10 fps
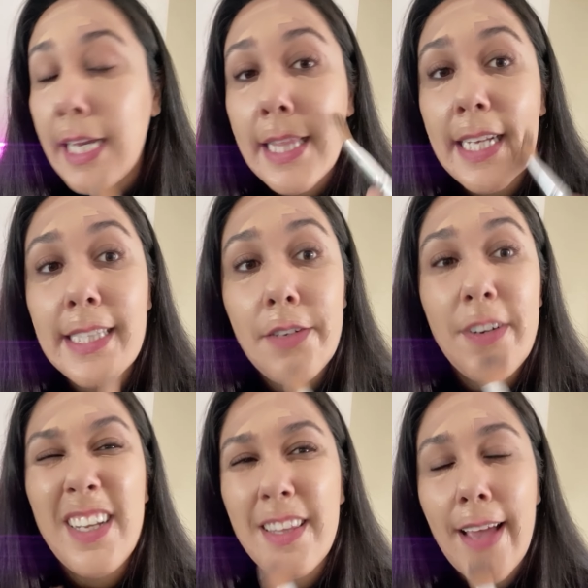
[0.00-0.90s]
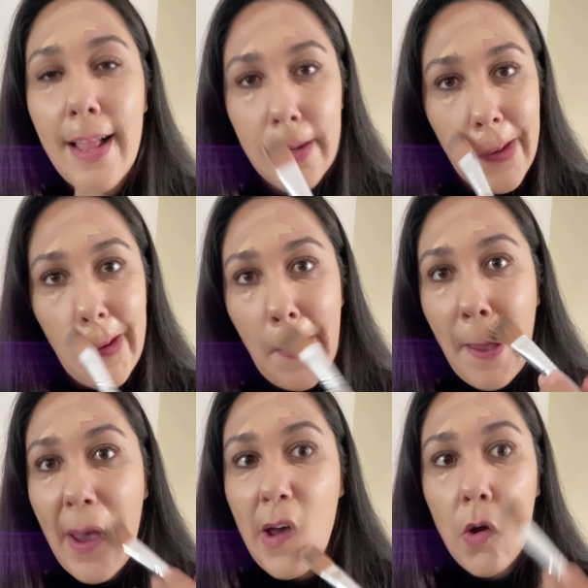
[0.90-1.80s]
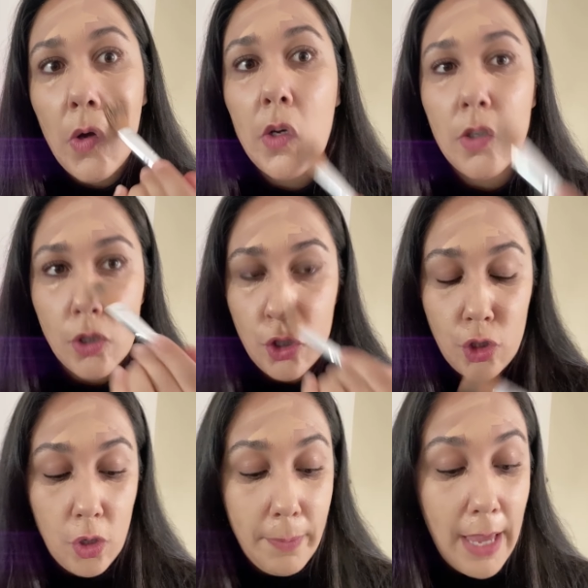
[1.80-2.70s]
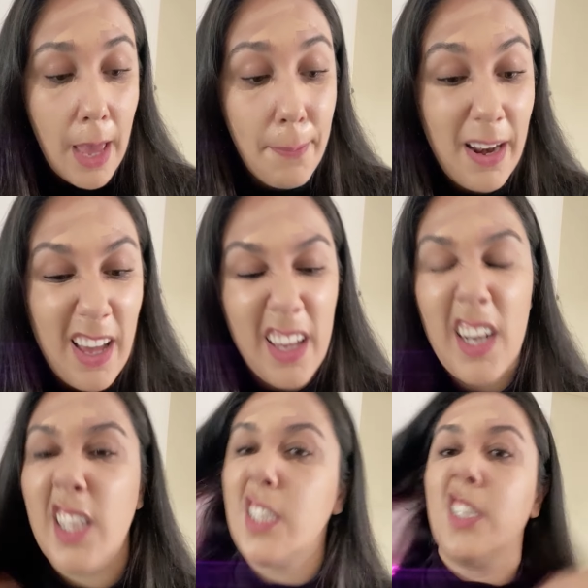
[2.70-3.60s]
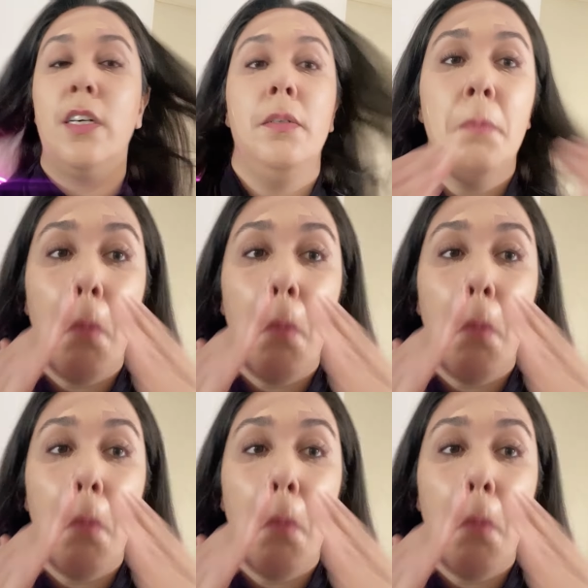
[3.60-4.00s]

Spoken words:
It doesn't really tell you how you should be applying it, so